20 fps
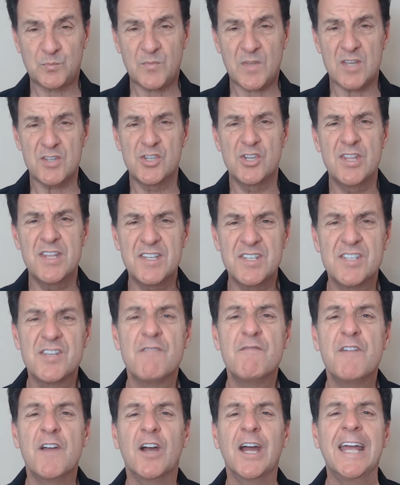So this is a
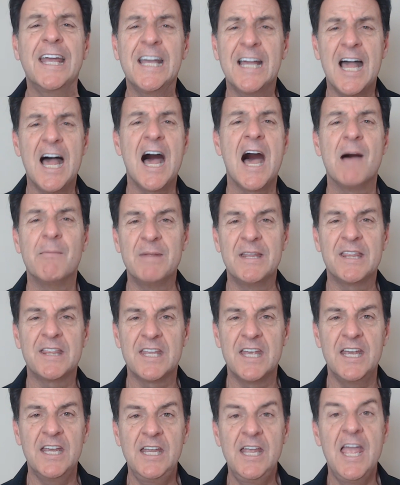very common
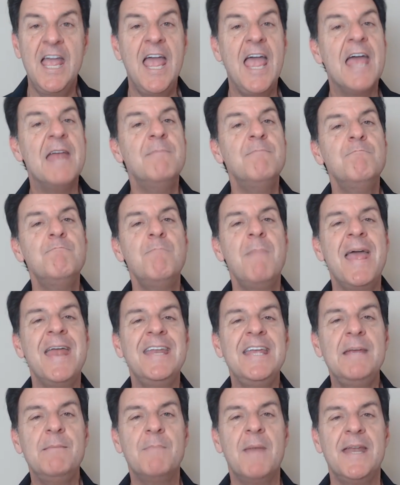thing and
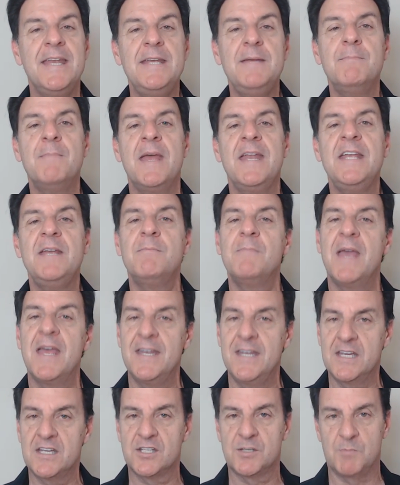many, many, many men
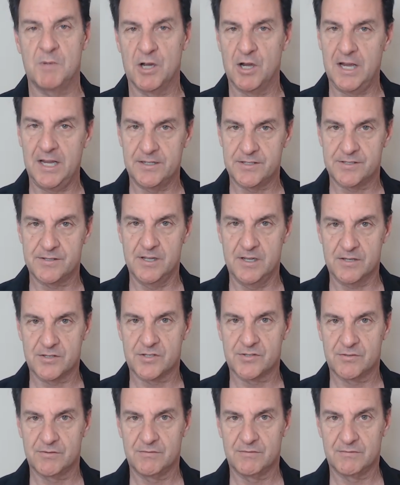experience
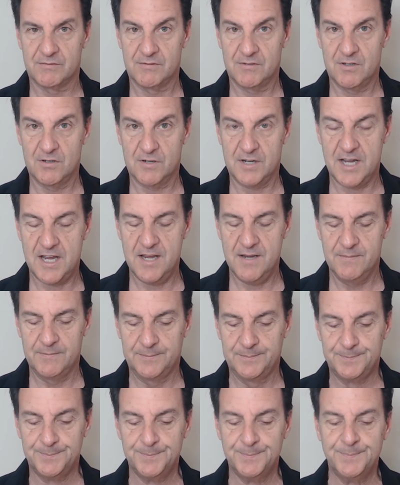this, okay?
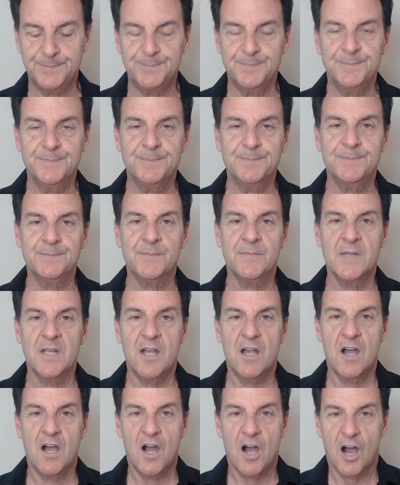
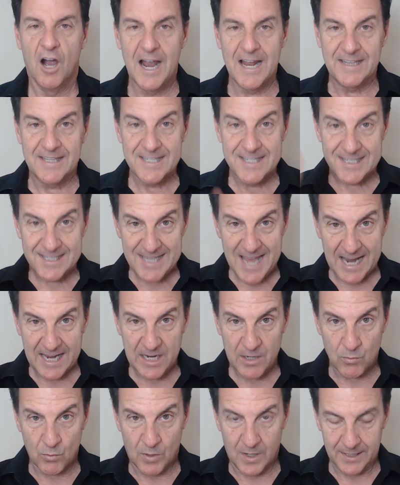All right, the
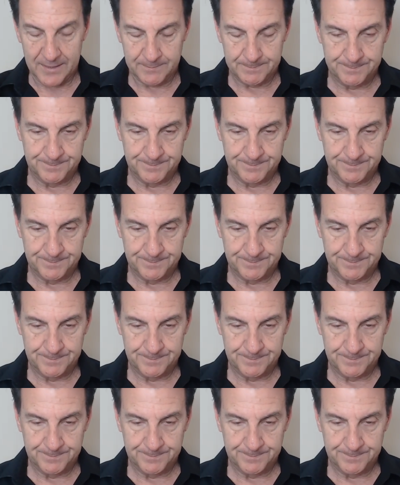second one